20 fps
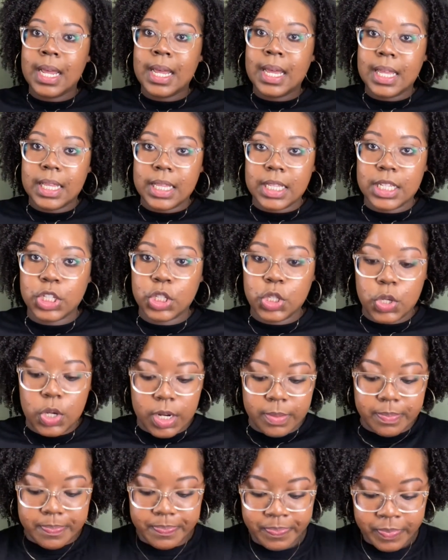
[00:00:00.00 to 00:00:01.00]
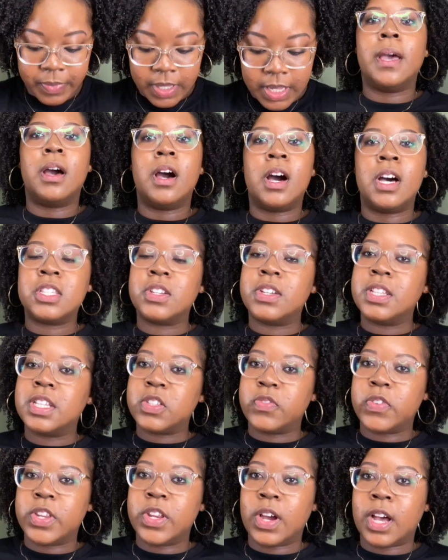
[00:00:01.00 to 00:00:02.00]
let's start. Also in this
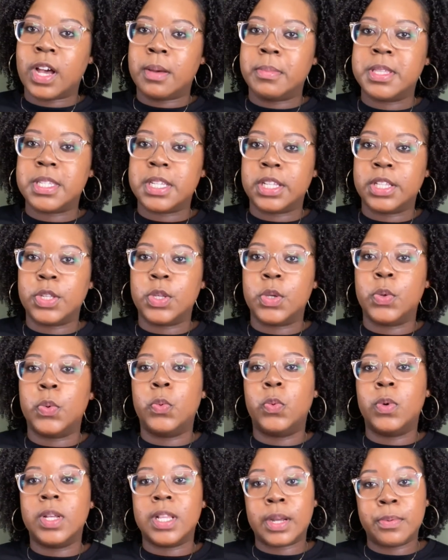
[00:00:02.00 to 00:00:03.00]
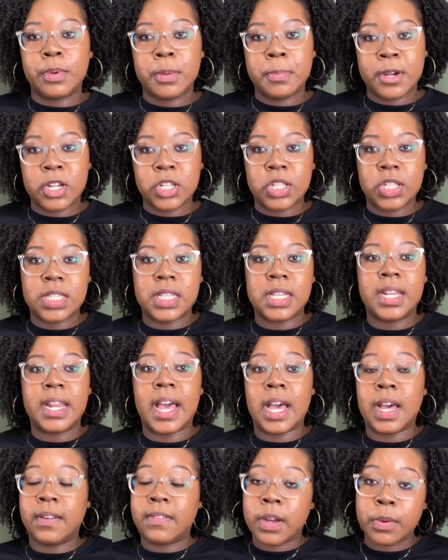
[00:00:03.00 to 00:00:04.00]
video I'll be telling you, will I repurchase it,
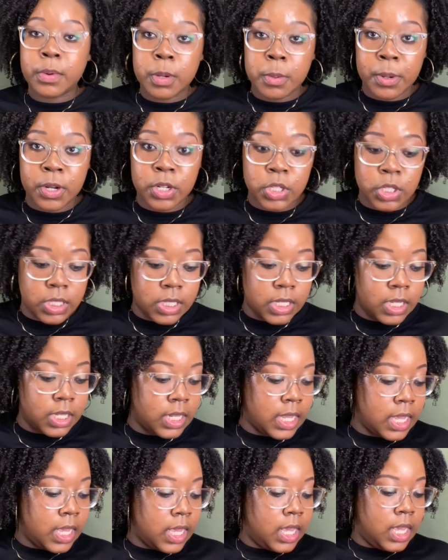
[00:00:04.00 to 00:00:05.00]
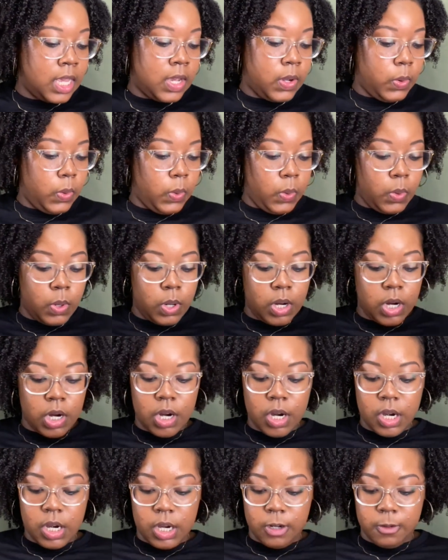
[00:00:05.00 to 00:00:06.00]
have I repurchased it,
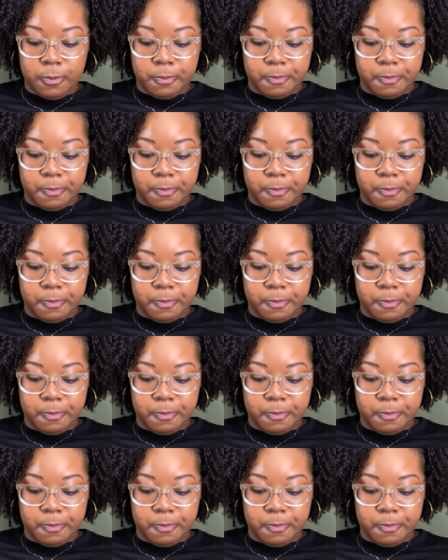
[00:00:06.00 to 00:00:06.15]
or